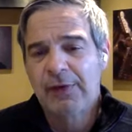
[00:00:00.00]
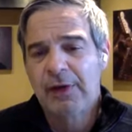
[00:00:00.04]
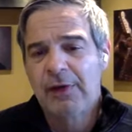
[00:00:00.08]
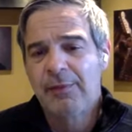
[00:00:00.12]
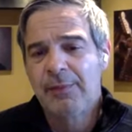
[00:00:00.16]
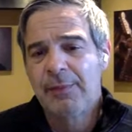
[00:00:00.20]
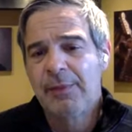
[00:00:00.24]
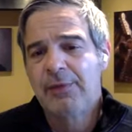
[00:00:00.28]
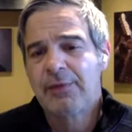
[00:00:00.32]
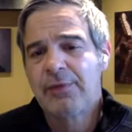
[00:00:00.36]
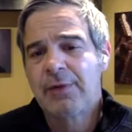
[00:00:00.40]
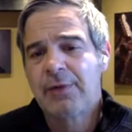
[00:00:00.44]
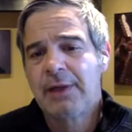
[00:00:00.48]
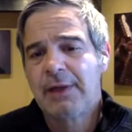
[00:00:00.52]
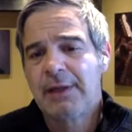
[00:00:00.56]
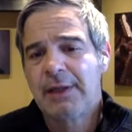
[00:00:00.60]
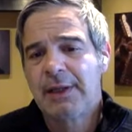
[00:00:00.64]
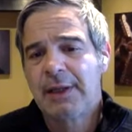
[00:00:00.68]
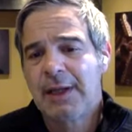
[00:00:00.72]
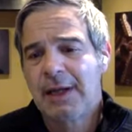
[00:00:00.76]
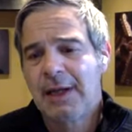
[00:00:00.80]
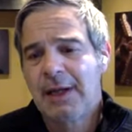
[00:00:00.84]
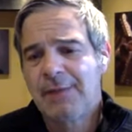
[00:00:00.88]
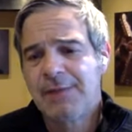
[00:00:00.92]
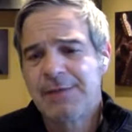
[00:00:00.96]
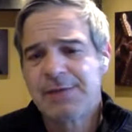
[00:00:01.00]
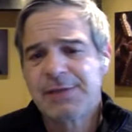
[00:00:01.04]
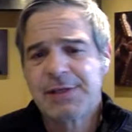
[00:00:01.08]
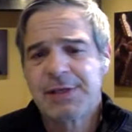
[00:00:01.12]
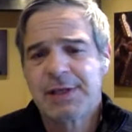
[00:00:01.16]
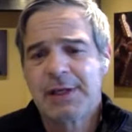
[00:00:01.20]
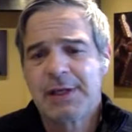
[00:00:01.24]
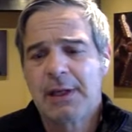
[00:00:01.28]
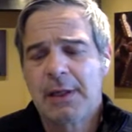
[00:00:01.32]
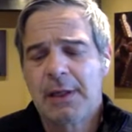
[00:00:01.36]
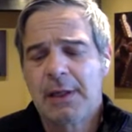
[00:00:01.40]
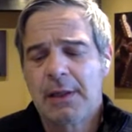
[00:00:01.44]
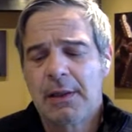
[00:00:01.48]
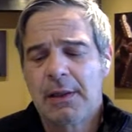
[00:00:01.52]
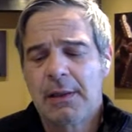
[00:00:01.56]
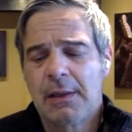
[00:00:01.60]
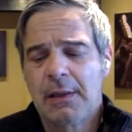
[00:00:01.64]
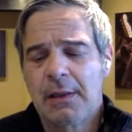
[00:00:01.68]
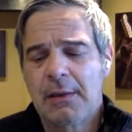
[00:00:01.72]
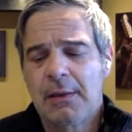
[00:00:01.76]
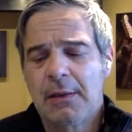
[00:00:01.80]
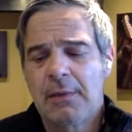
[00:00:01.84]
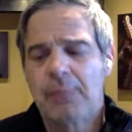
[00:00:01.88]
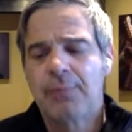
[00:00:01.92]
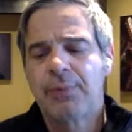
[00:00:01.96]
government tried to confiscate
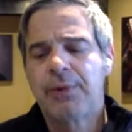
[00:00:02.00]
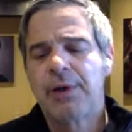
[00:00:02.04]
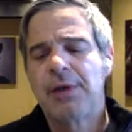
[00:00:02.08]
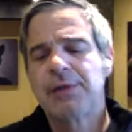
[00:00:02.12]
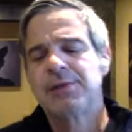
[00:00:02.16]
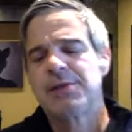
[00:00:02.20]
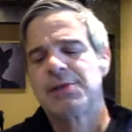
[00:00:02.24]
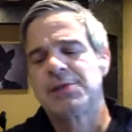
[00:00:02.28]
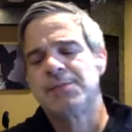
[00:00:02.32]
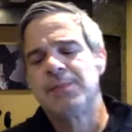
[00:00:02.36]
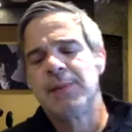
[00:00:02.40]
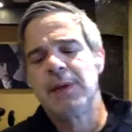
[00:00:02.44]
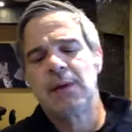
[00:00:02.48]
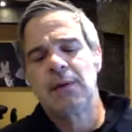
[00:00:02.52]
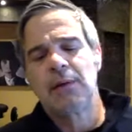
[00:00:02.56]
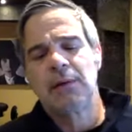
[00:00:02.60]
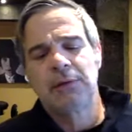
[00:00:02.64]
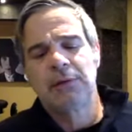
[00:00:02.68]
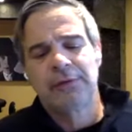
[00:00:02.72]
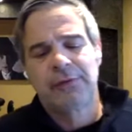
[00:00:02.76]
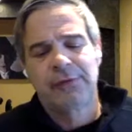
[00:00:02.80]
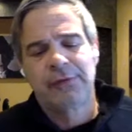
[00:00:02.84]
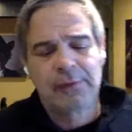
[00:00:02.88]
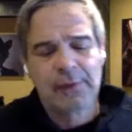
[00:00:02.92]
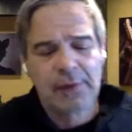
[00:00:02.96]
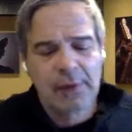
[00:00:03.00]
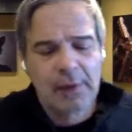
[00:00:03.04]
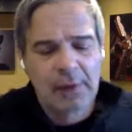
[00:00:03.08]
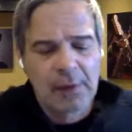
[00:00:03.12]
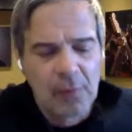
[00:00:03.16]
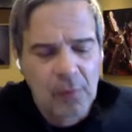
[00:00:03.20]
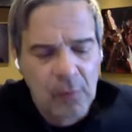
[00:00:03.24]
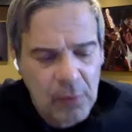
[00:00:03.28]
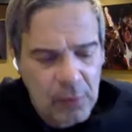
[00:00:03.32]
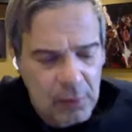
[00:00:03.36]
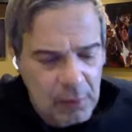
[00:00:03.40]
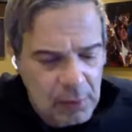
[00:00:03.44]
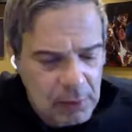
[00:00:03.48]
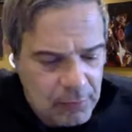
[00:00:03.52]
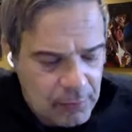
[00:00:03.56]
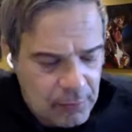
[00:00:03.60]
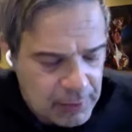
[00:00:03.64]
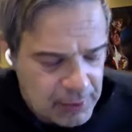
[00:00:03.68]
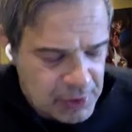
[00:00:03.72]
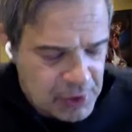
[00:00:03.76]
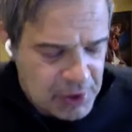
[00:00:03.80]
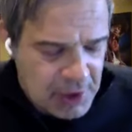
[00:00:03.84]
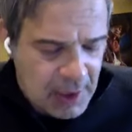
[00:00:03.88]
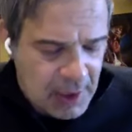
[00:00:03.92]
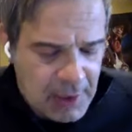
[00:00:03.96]
precious metals in a world
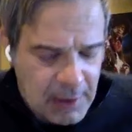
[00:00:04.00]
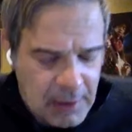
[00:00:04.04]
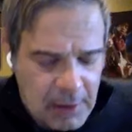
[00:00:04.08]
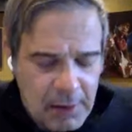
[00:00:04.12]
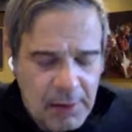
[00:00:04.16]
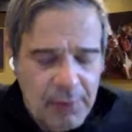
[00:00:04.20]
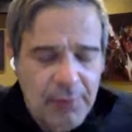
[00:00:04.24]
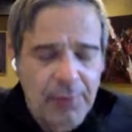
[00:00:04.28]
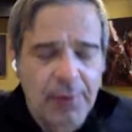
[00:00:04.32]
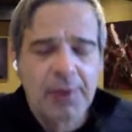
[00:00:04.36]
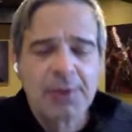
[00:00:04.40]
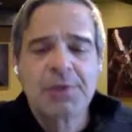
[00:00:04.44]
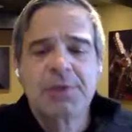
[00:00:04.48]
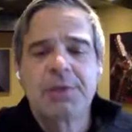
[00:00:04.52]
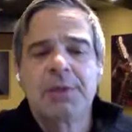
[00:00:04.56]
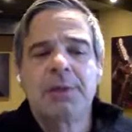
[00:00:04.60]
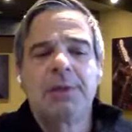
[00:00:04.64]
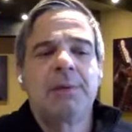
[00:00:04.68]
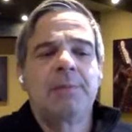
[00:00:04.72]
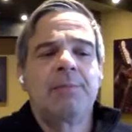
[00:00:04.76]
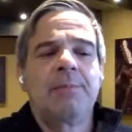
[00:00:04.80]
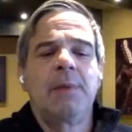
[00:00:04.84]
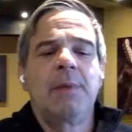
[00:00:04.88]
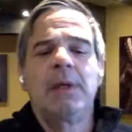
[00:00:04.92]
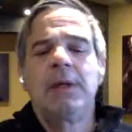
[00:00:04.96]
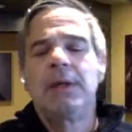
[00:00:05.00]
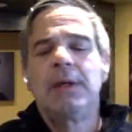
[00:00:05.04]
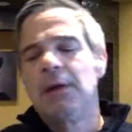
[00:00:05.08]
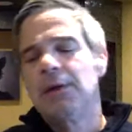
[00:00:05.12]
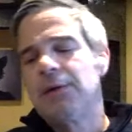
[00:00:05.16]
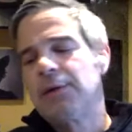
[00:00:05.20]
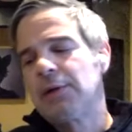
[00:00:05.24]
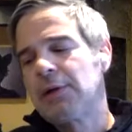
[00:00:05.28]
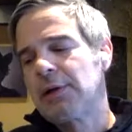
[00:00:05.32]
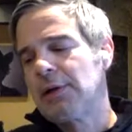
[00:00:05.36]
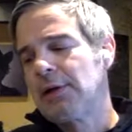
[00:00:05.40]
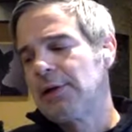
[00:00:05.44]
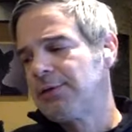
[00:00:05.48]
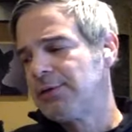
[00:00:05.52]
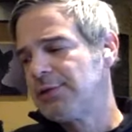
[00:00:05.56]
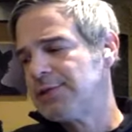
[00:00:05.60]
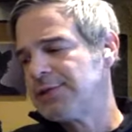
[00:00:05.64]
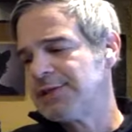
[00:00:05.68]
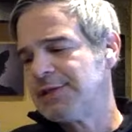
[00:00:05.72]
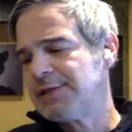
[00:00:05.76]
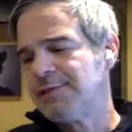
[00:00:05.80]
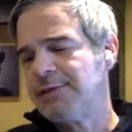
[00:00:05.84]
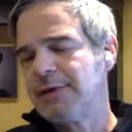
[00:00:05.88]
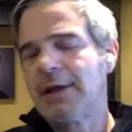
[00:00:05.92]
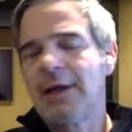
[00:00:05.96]
where China and Russia and many other
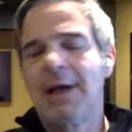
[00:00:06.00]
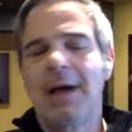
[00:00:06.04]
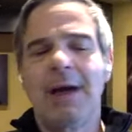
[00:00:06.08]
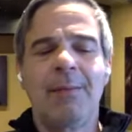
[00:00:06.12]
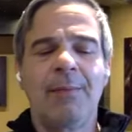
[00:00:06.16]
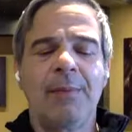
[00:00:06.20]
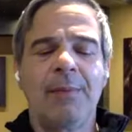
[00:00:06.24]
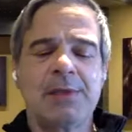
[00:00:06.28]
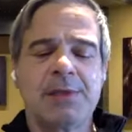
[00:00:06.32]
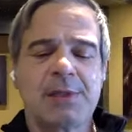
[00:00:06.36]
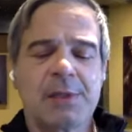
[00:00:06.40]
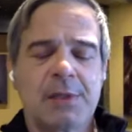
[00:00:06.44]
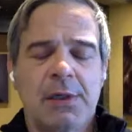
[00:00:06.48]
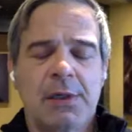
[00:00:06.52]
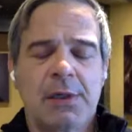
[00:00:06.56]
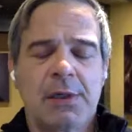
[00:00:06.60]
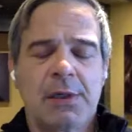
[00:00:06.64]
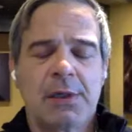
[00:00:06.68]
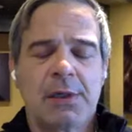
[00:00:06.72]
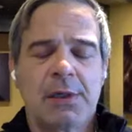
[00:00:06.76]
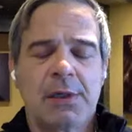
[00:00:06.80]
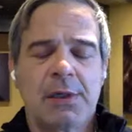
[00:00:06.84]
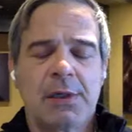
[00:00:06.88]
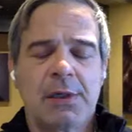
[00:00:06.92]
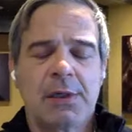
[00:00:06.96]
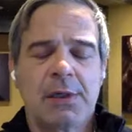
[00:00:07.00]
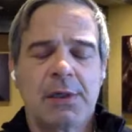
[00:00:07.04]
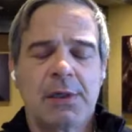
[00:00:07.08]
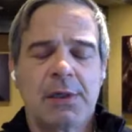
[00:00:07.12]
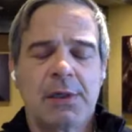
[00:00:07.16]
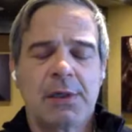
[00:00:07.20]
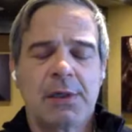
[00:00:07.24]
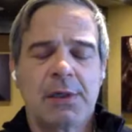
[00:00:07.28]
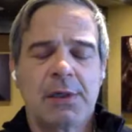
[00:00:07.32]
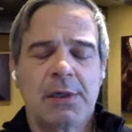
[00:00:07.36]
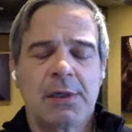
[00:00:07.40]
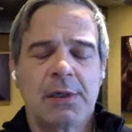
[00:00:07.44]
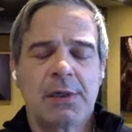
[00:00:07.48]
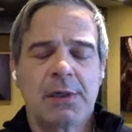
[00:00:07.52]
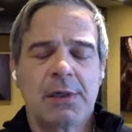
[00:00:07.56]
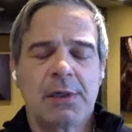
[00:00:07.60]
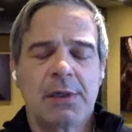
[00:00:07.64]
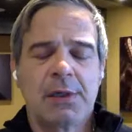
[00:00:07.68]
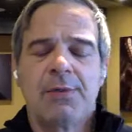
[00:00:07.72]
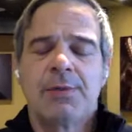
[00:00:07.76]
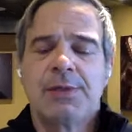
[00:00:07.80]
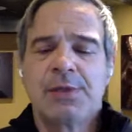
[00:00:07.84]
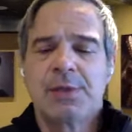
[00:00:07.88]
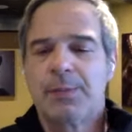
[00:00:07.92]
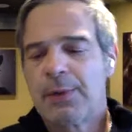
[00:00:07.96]
countries, even communist
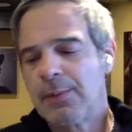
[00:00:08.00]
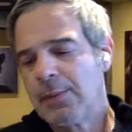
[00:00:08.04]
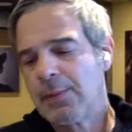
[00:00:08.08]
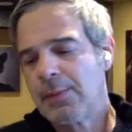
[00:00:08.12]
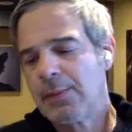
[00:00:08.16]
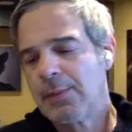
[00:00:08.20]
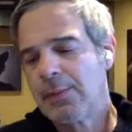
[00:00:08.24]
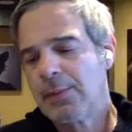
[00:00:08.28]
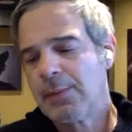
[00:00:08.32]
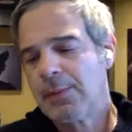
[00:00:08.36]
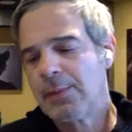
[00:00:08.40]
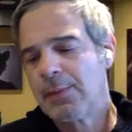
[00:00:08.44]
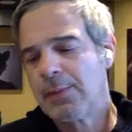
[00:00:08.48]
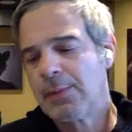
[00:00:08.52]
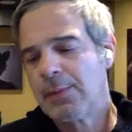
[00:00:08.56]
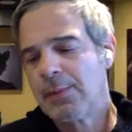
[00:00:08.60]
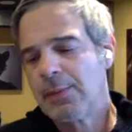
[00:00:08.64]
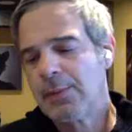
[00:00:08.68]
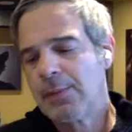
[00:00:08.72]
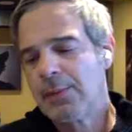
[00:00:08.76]
countries, are promoting